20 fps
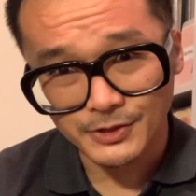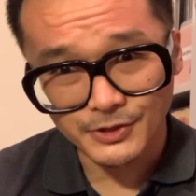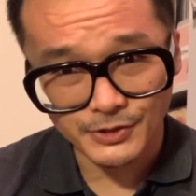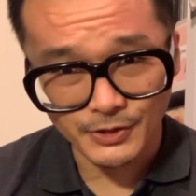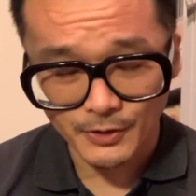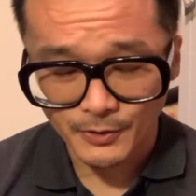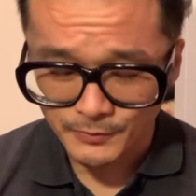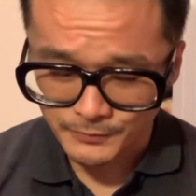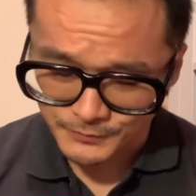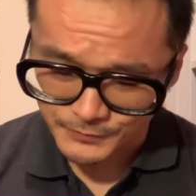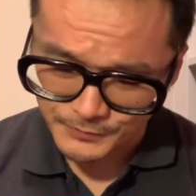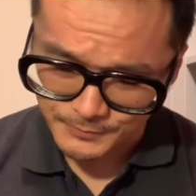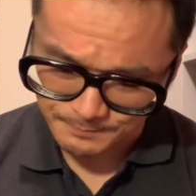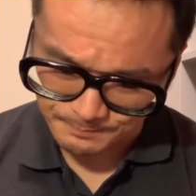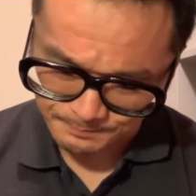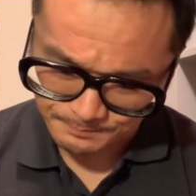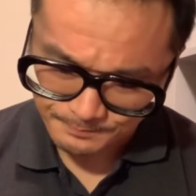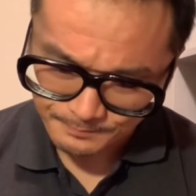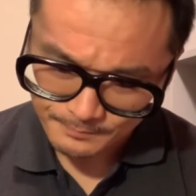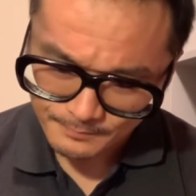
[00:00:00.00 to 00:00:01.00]
Jones.
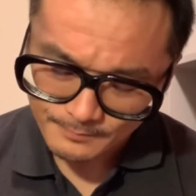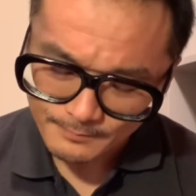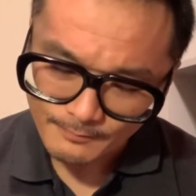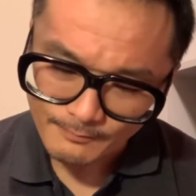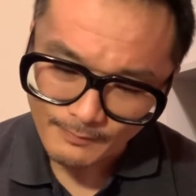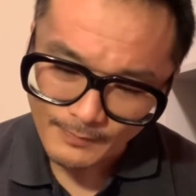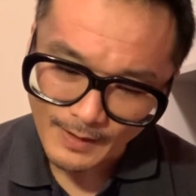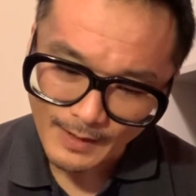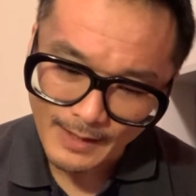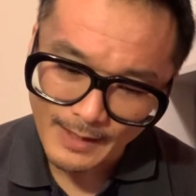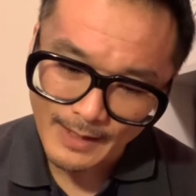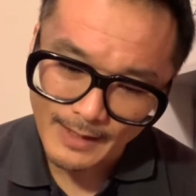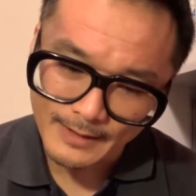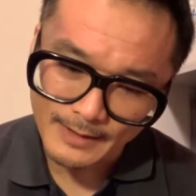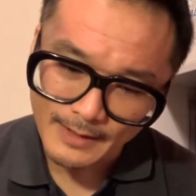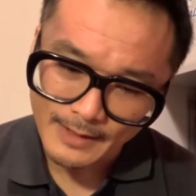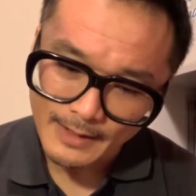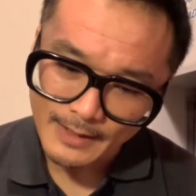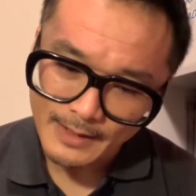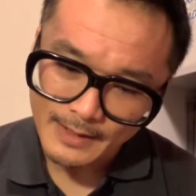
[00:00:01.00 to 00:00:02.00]
And
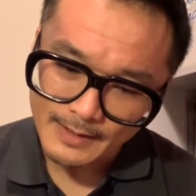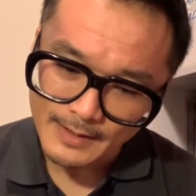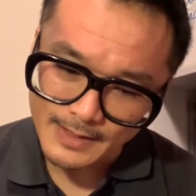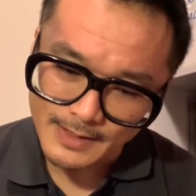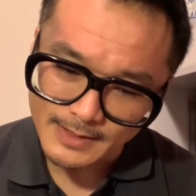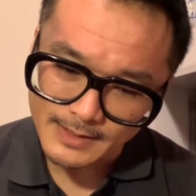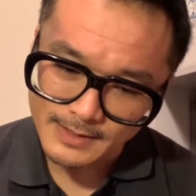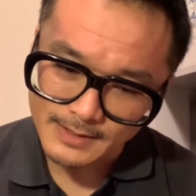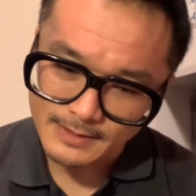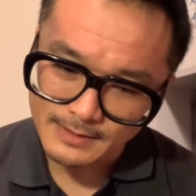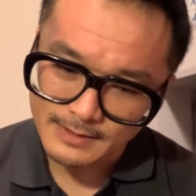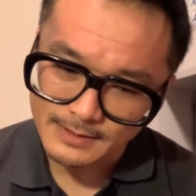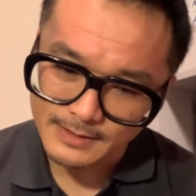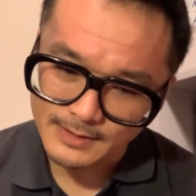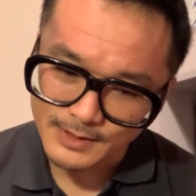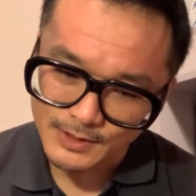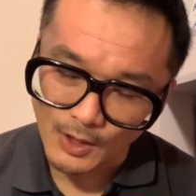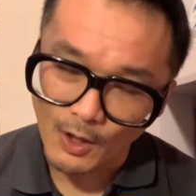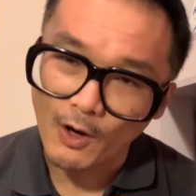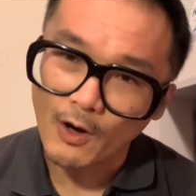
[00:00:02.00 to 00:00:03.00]
this
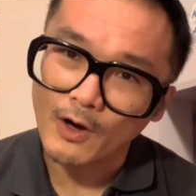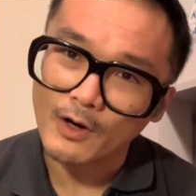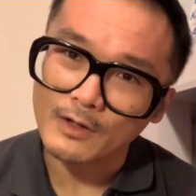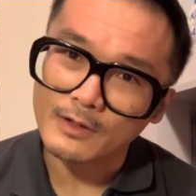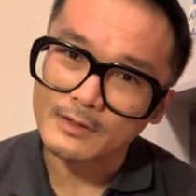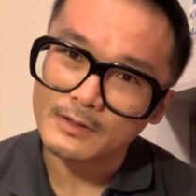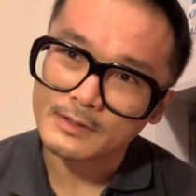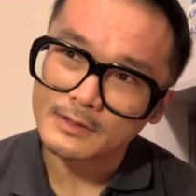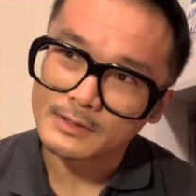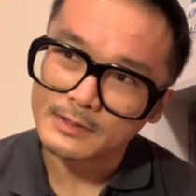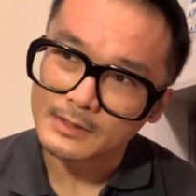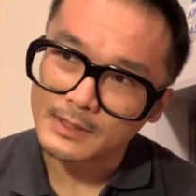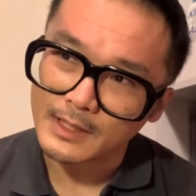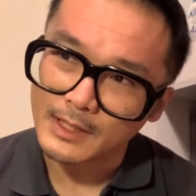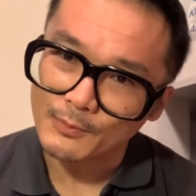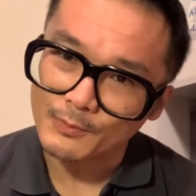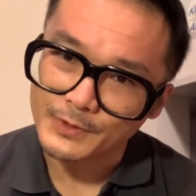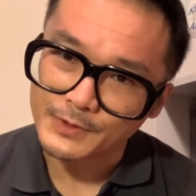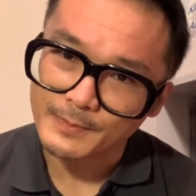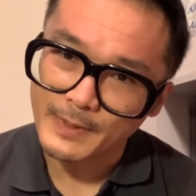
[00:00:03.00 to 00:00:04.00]
song
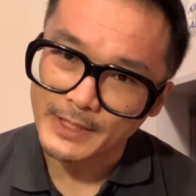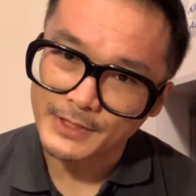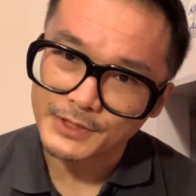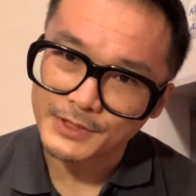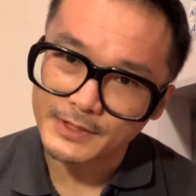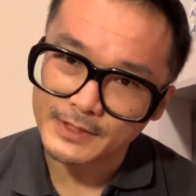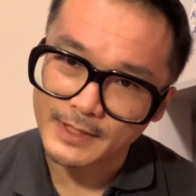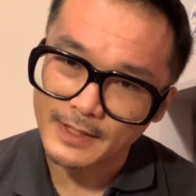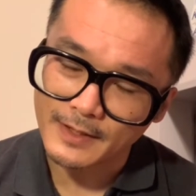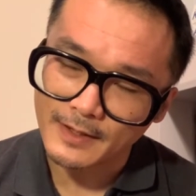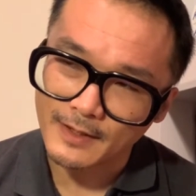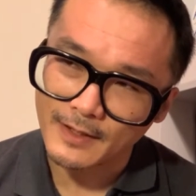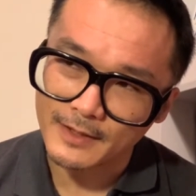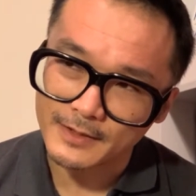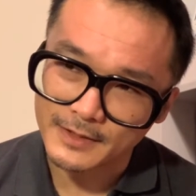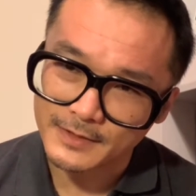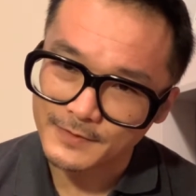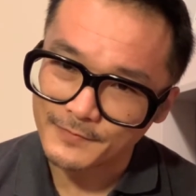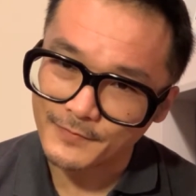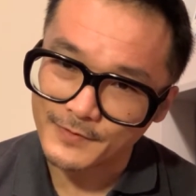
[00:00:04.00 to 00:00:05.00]
was mentioned in the
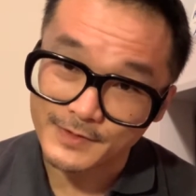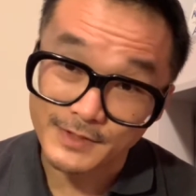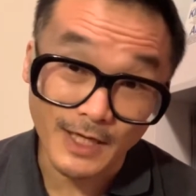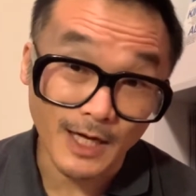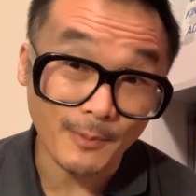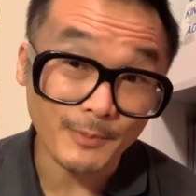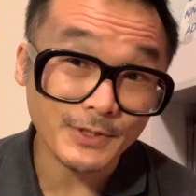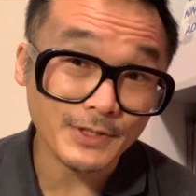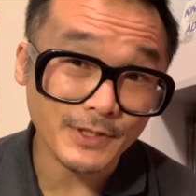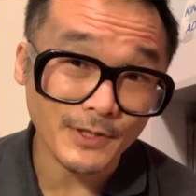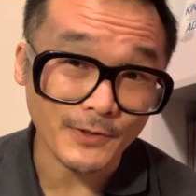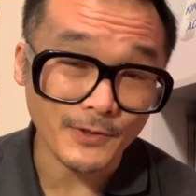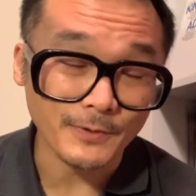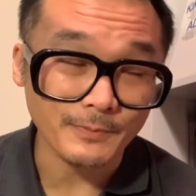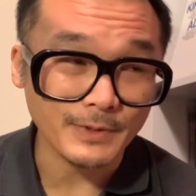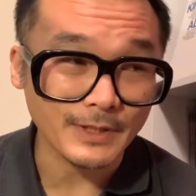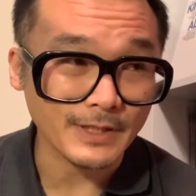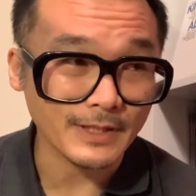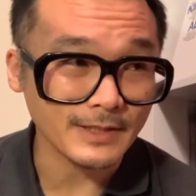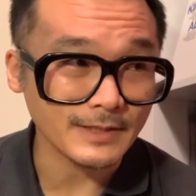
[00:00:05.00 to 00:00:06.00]
context of this commentary
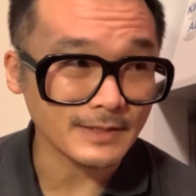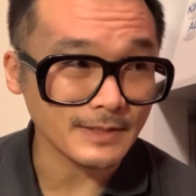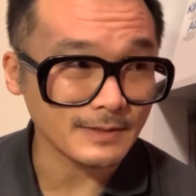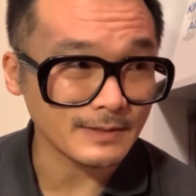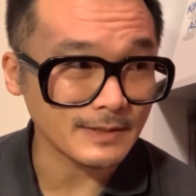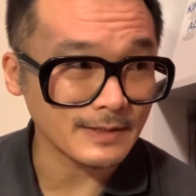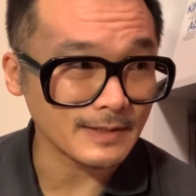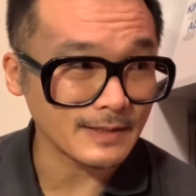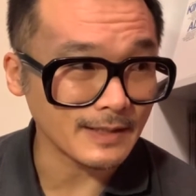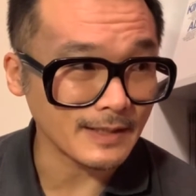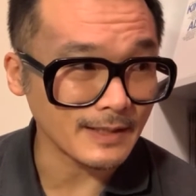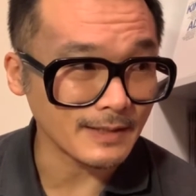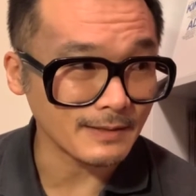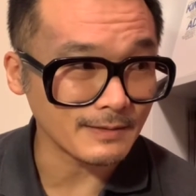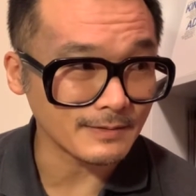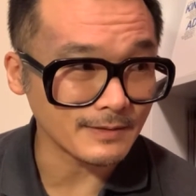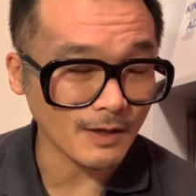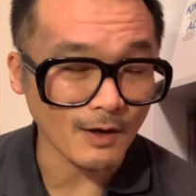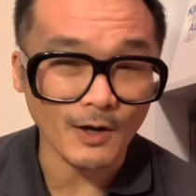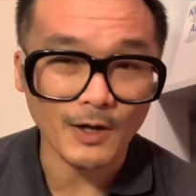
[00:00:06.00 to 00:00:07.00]
because they
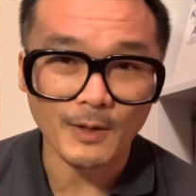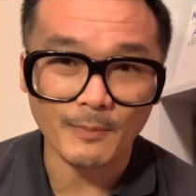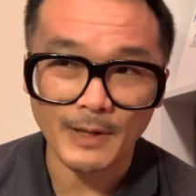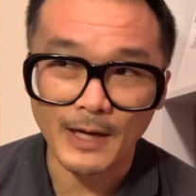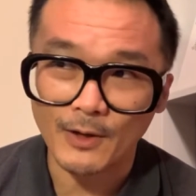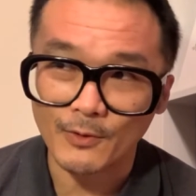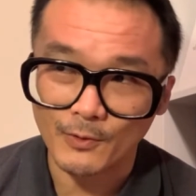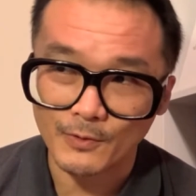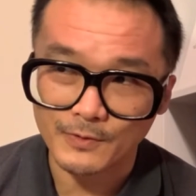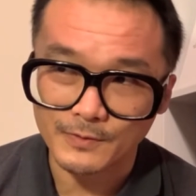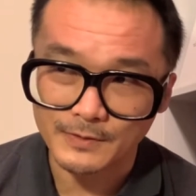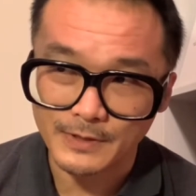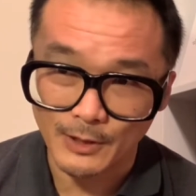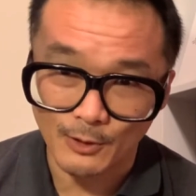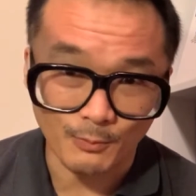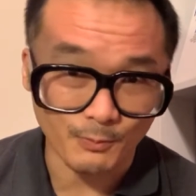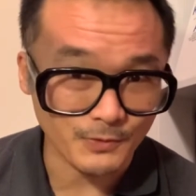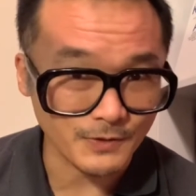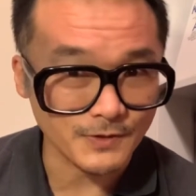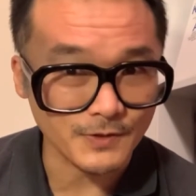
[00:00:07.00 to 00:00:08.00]
talk about, or
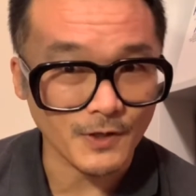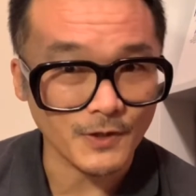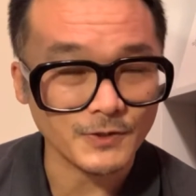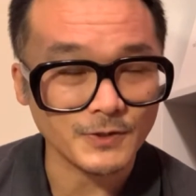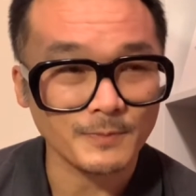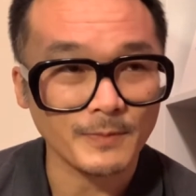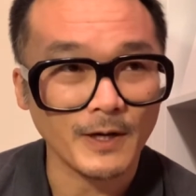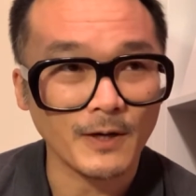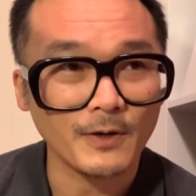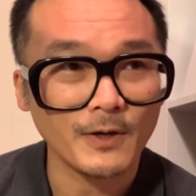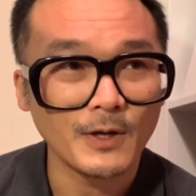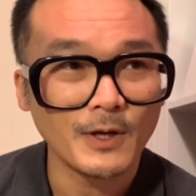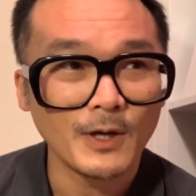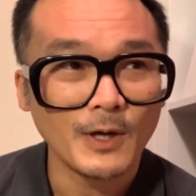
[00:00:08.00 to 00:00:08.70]
Harold Prince talks about,